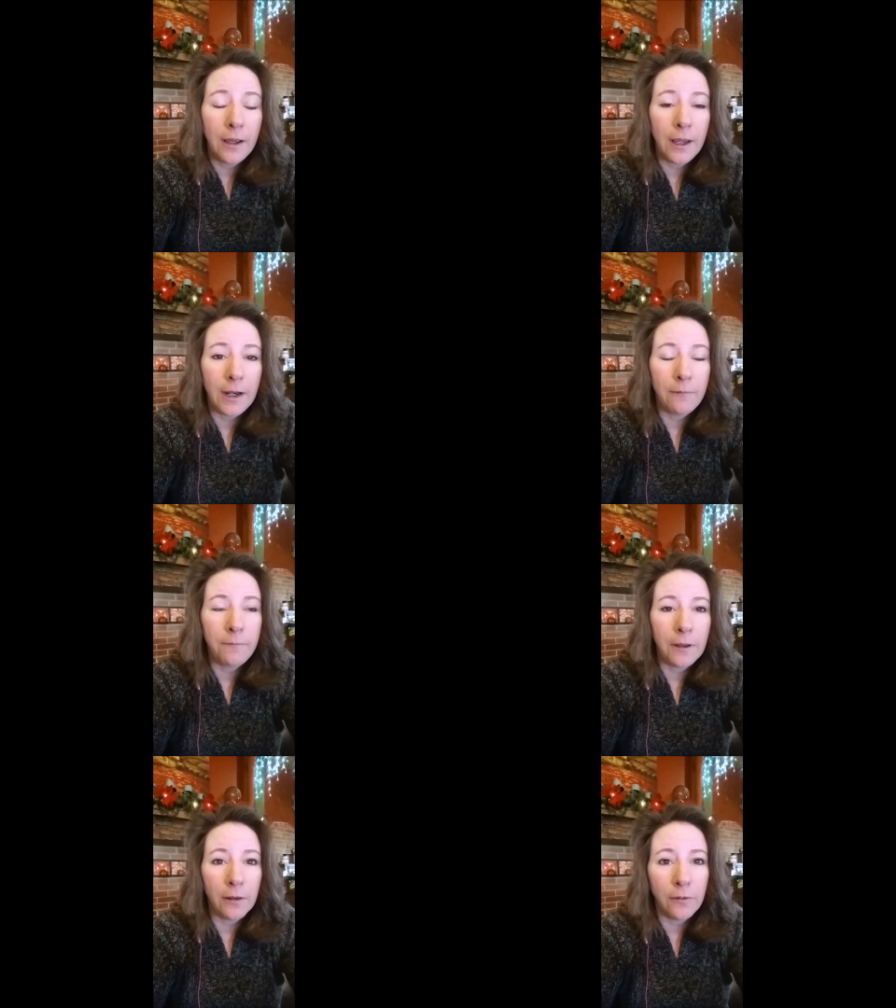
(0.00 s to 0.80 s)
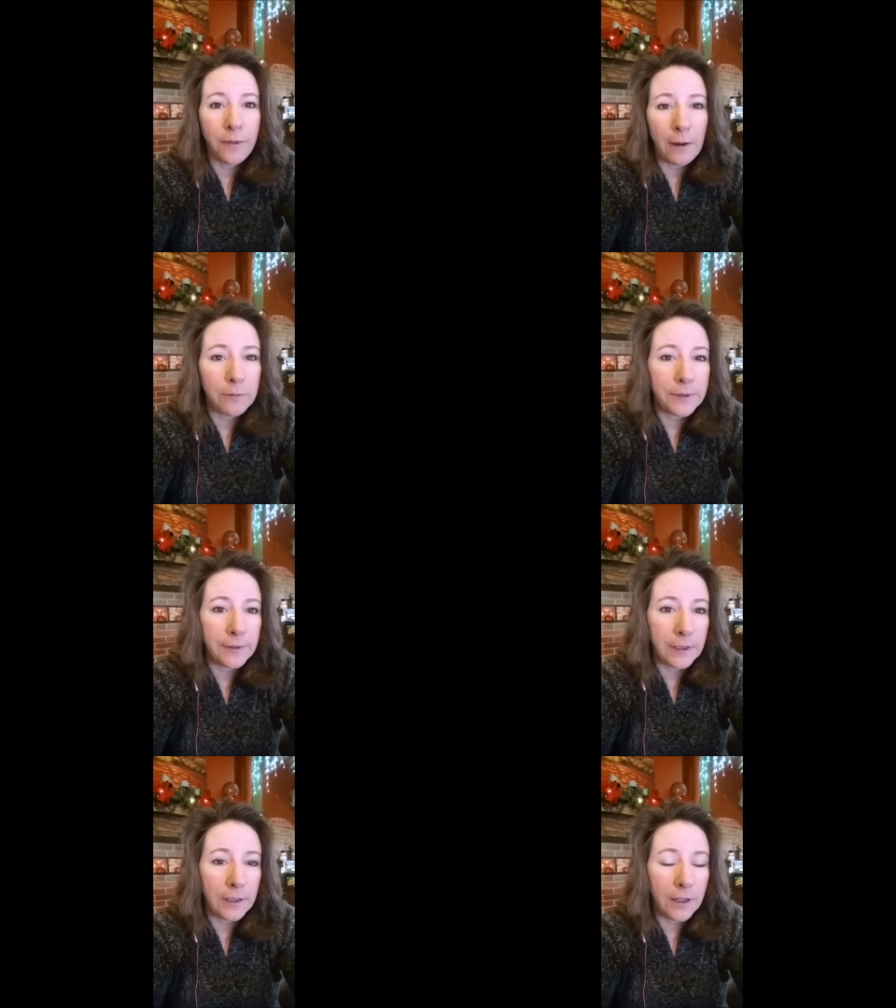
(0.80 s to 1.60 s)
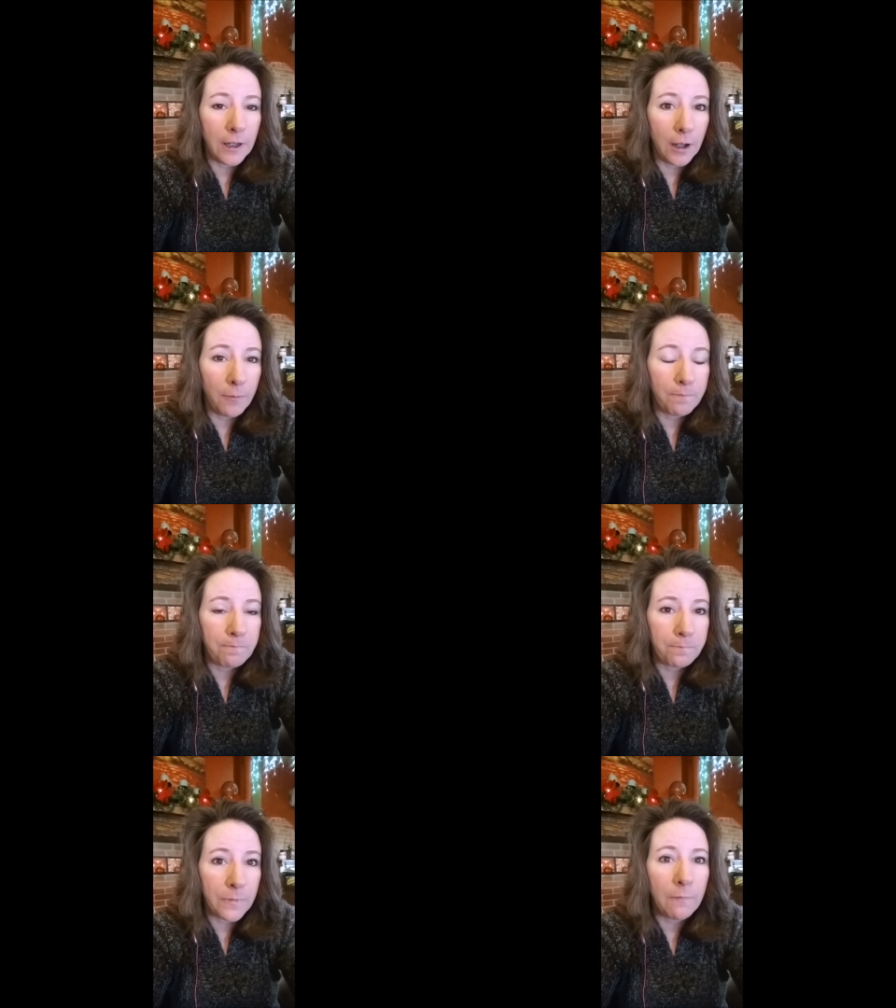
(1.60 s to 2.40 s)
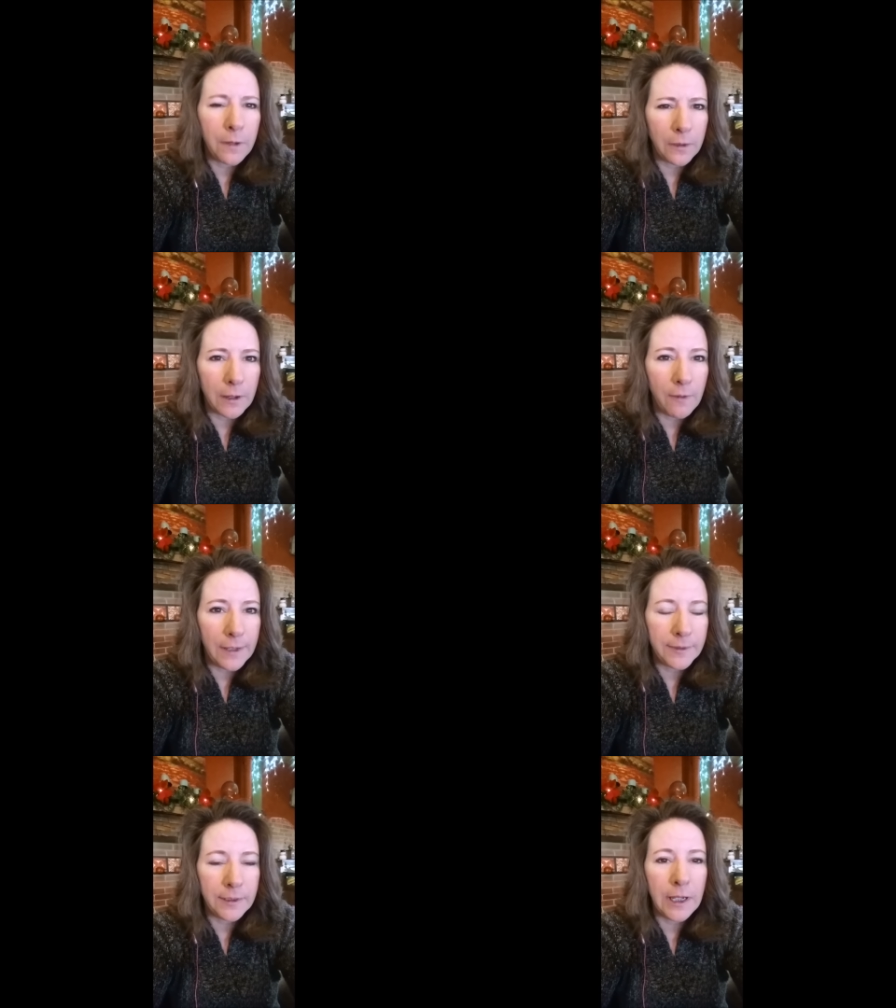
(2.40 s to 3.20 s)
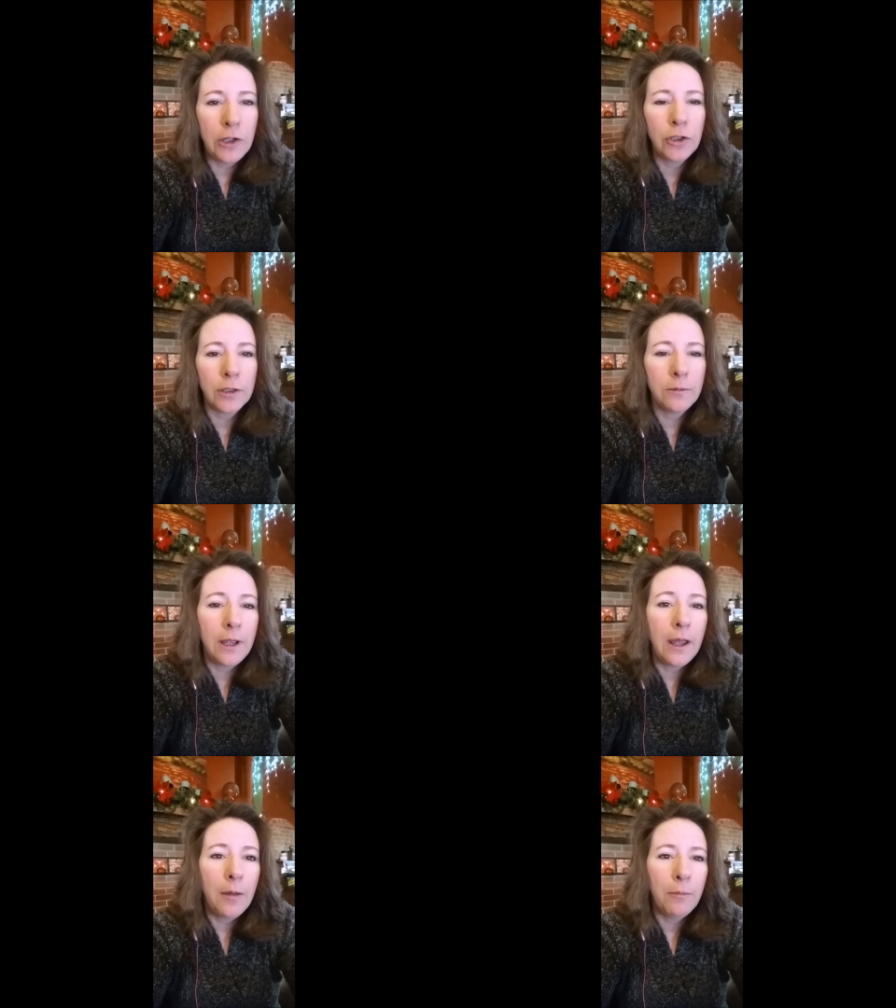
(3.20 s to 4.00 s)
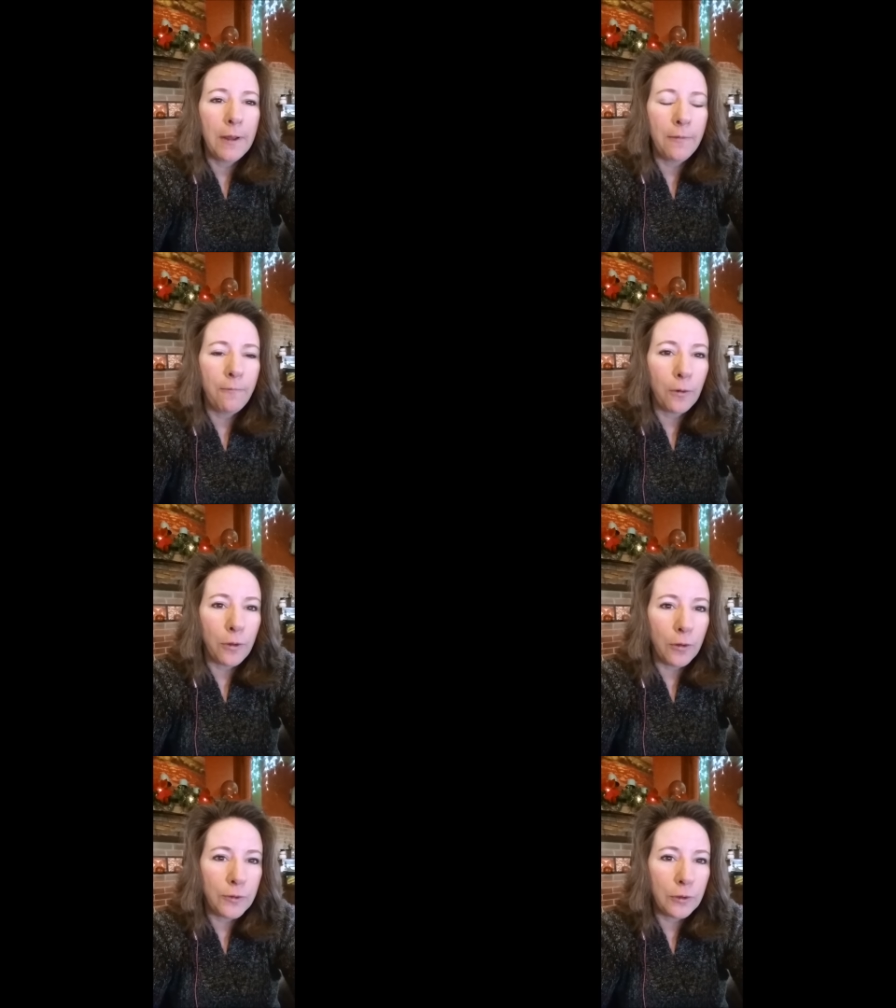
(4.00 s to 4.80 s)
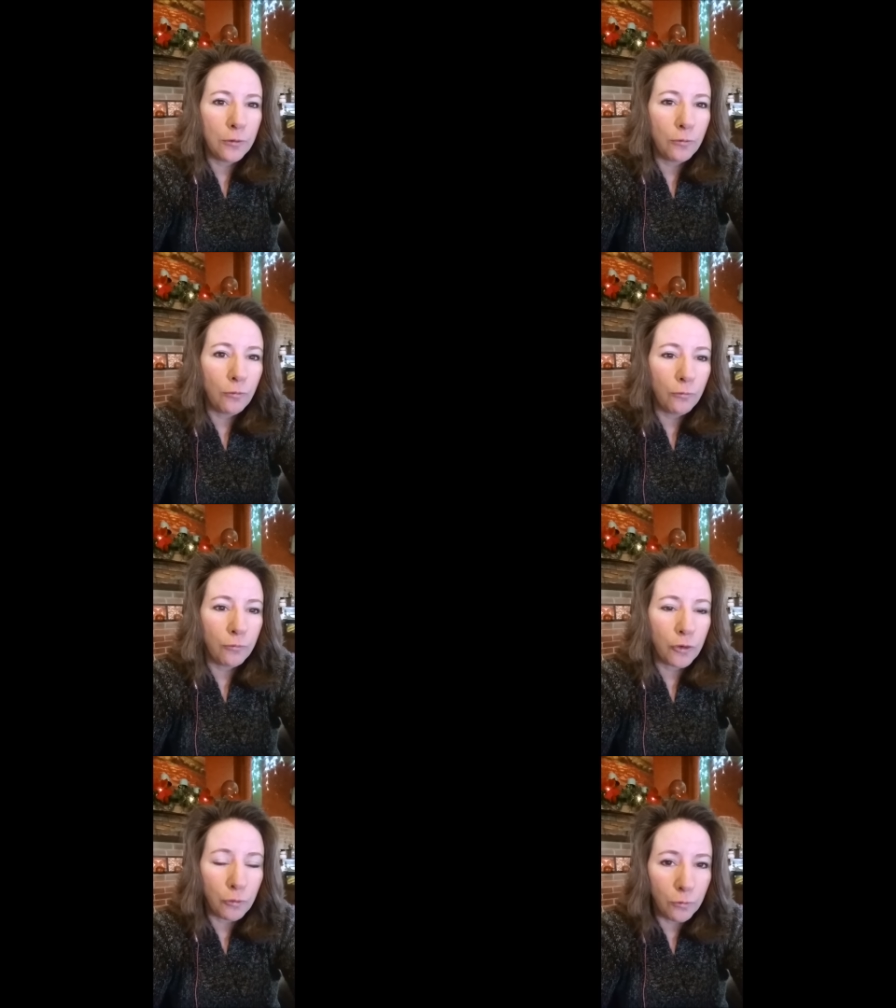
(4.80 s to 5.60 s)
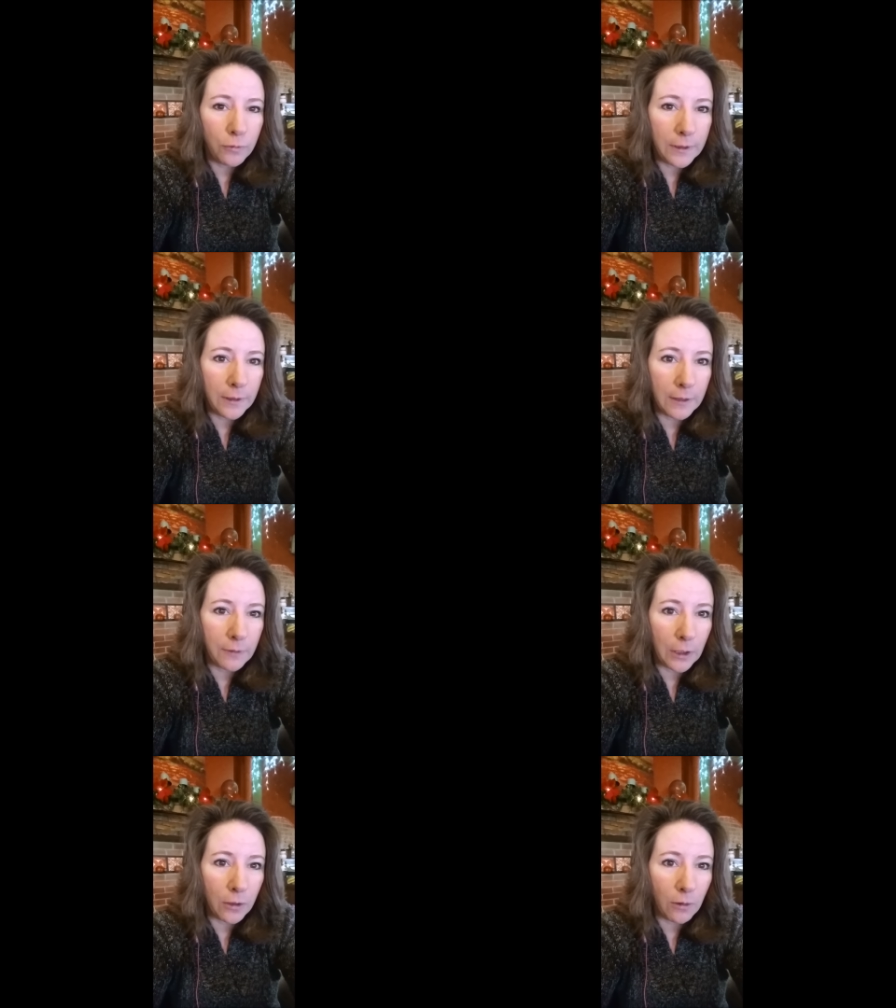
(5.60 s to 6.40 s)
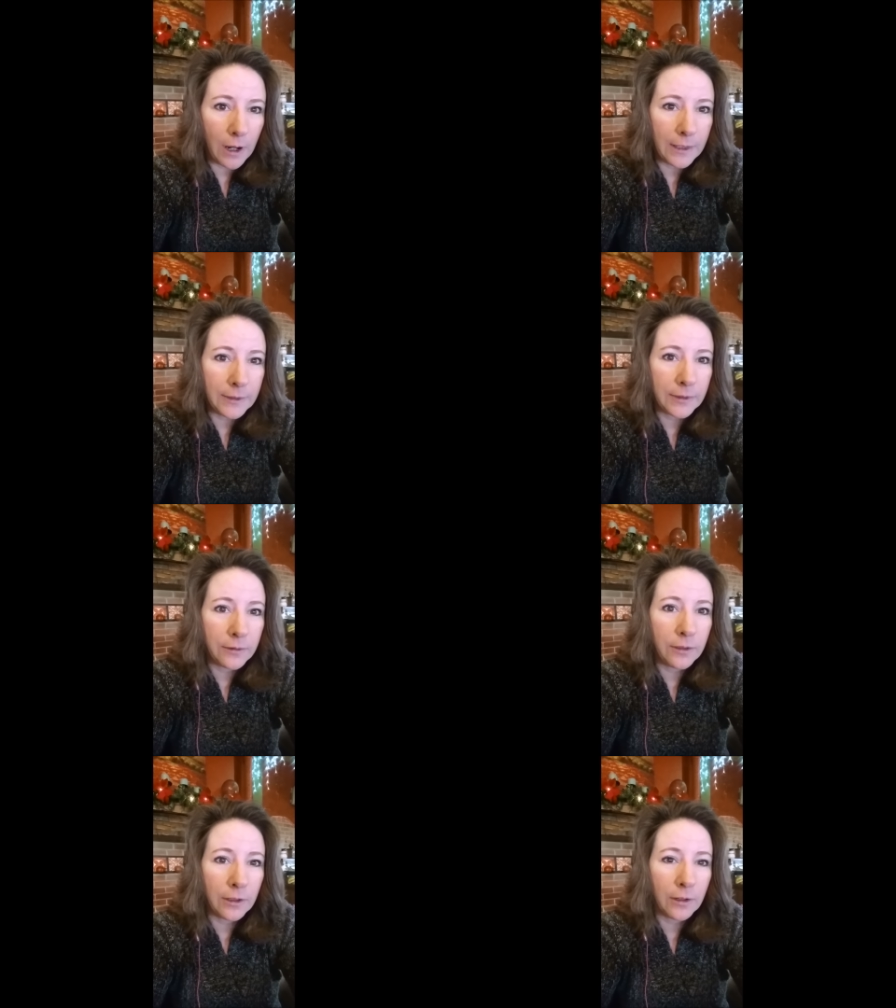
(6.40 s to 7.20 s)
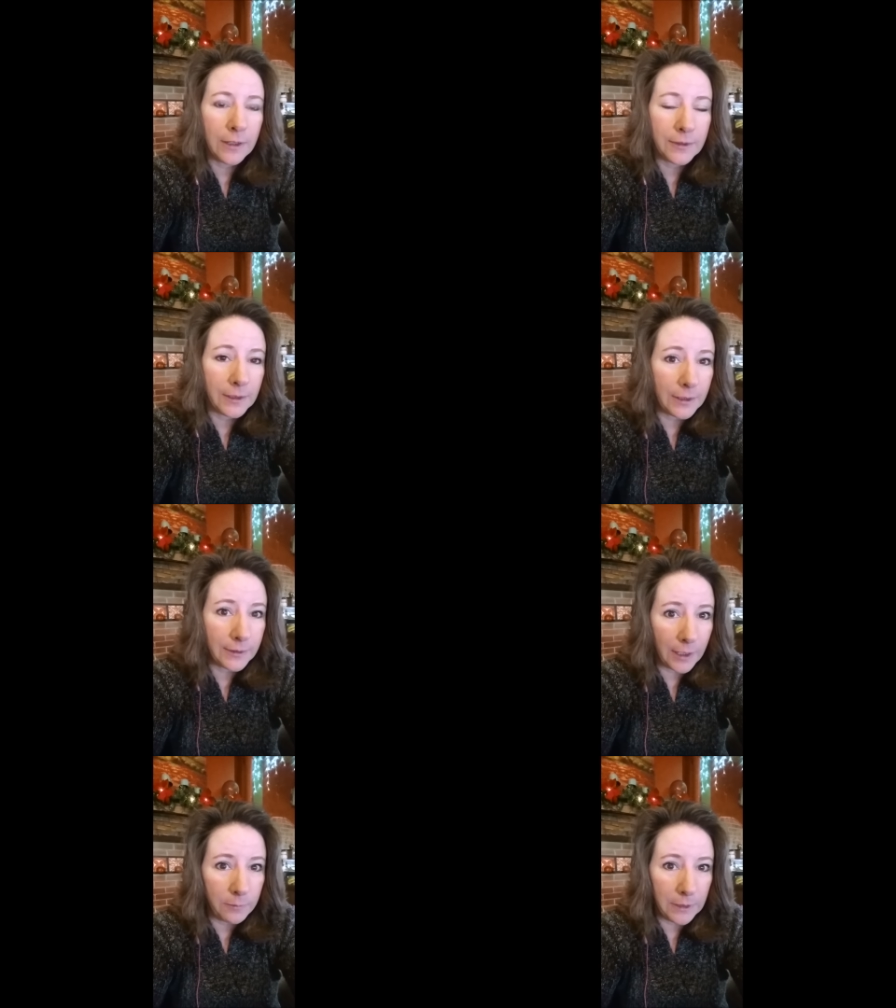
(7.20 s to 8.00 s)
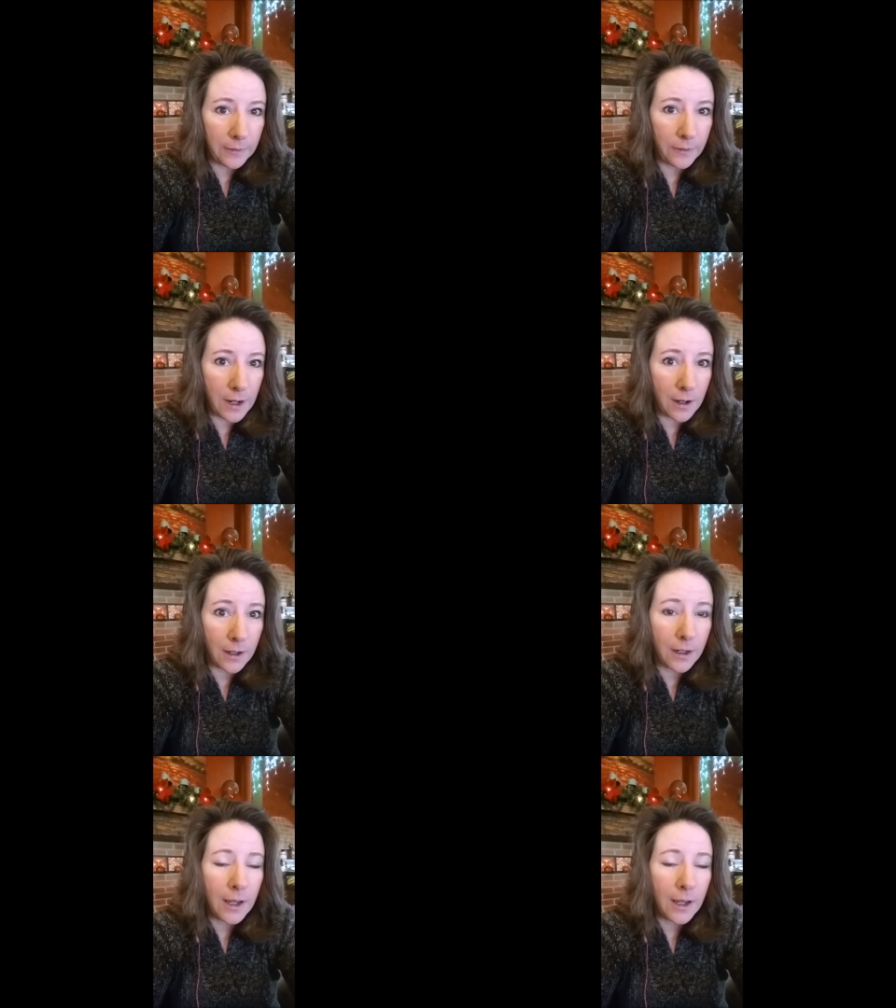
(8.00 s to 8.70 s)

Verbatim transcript: And I feel that was the, um, the feeling of hesitation. But for those who truly live in Christ, there is an excitement in the air.